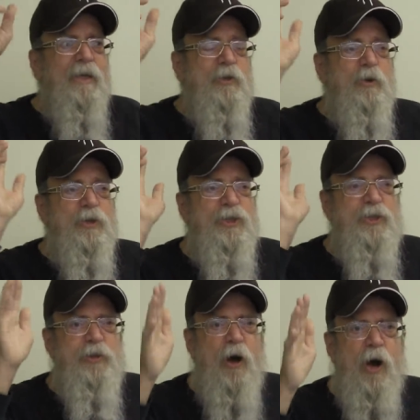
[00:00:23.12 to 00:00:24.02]
your
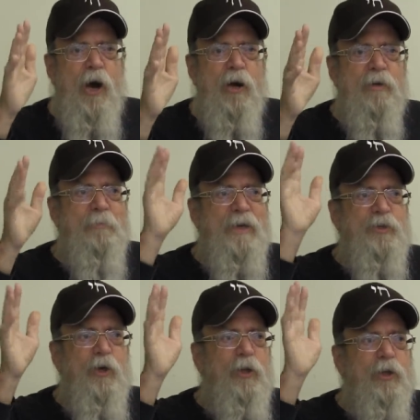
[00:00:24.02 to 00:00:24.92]
star,
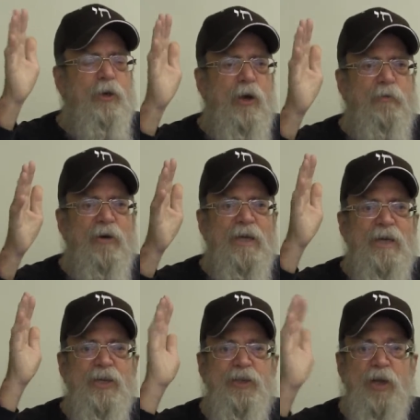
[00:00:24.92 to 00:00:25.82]
Mazole Goiber,
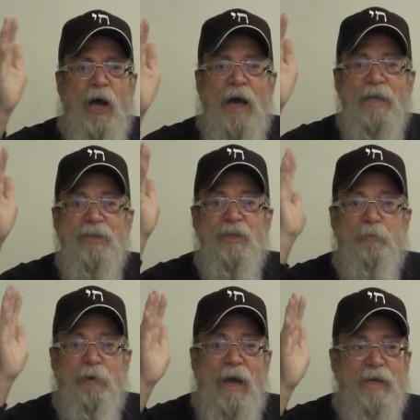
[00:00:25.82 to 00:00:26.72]
shines the
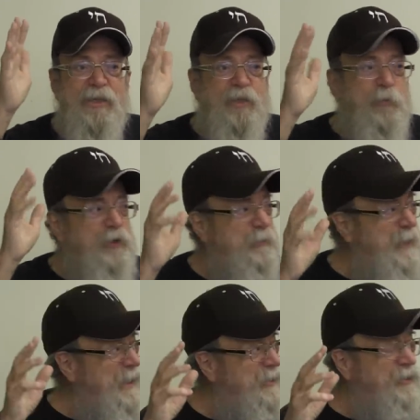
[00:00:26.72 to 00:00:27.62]
brightest, which
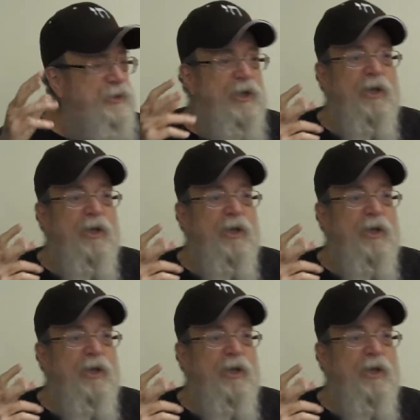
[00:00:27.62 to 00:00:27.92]
means